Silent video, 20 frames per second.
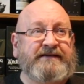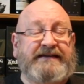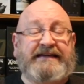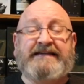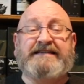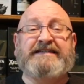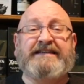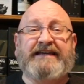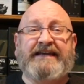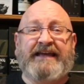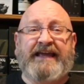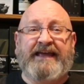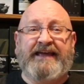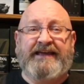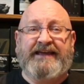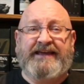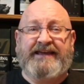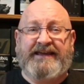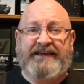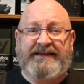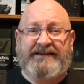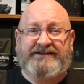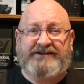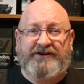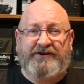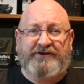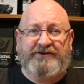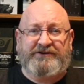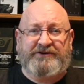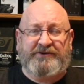
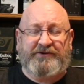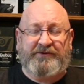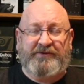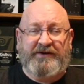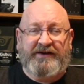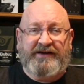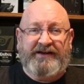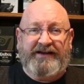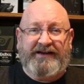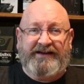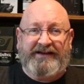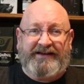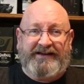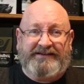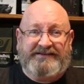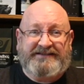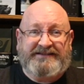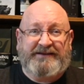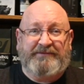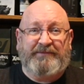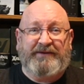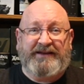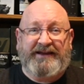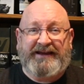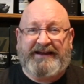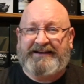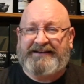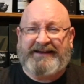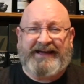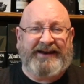easier to
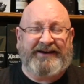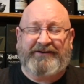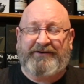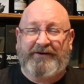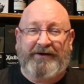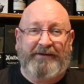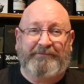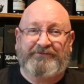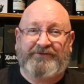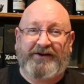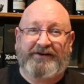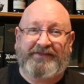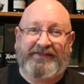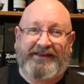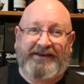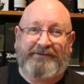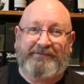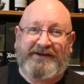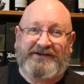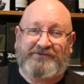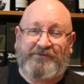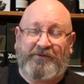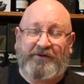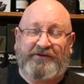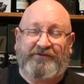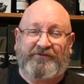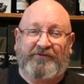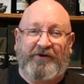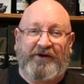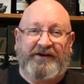assimilate. I don't know. I'm trying to think of the best
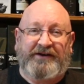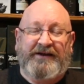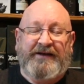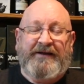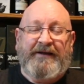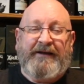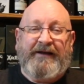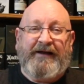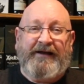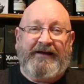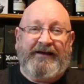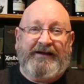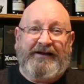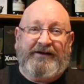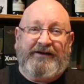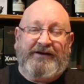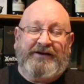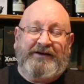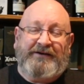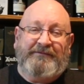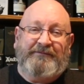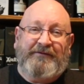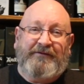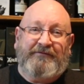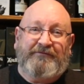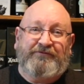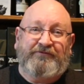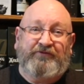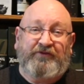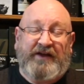words for
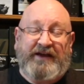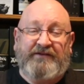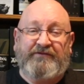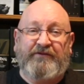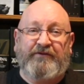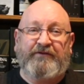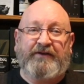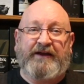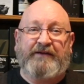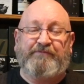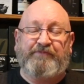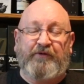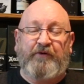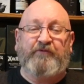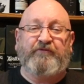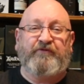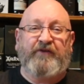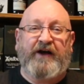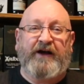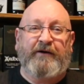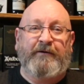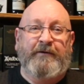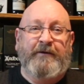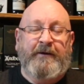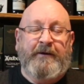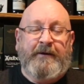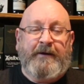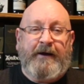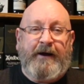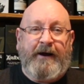it. Flavor and profile.
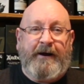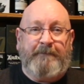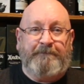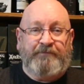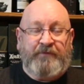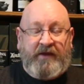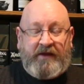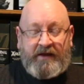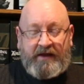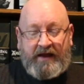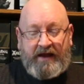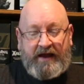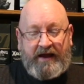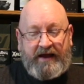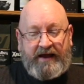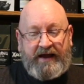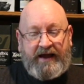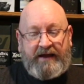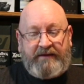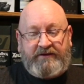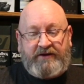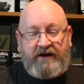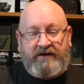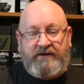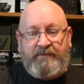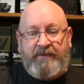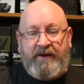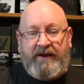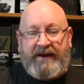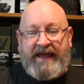I
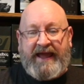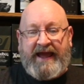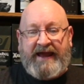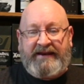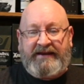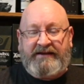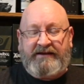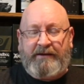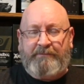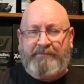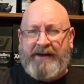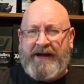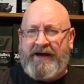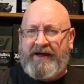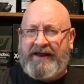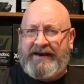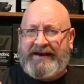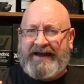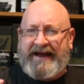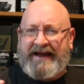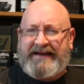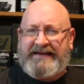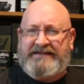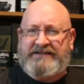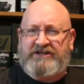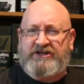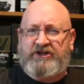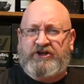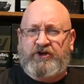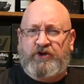talked about adding about an
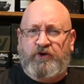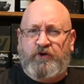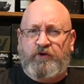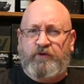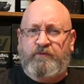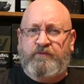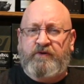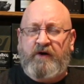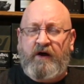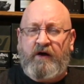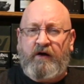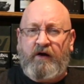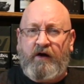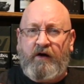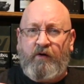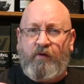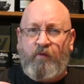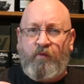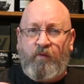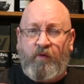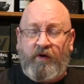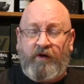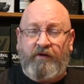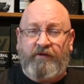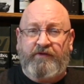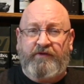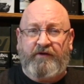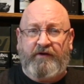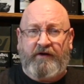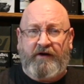ice cube
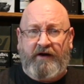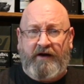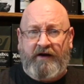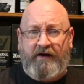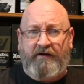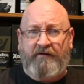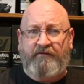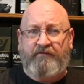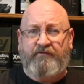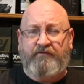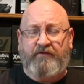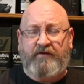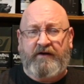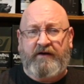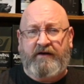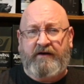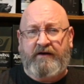worth of